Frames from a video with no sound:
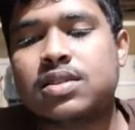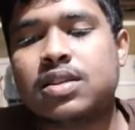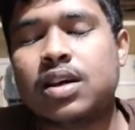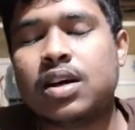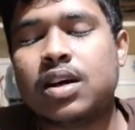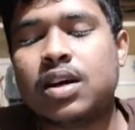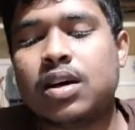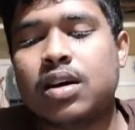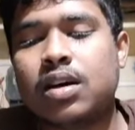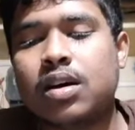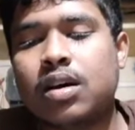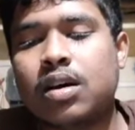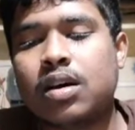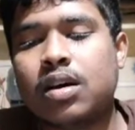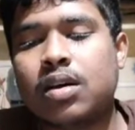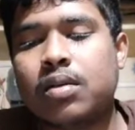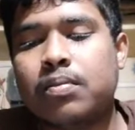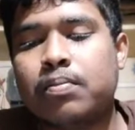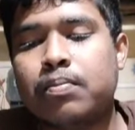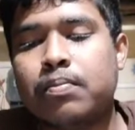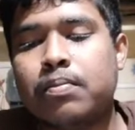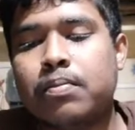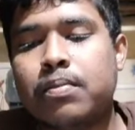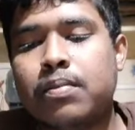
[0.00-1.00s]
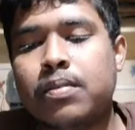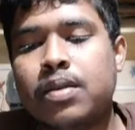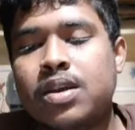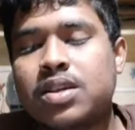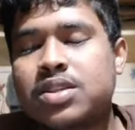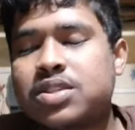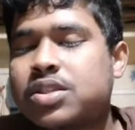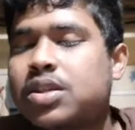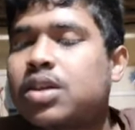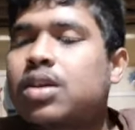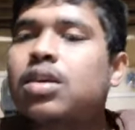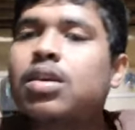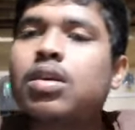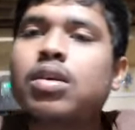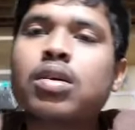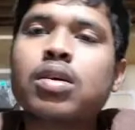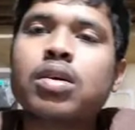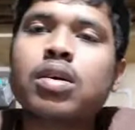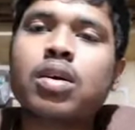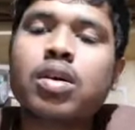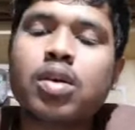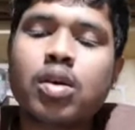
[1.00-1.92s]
the measure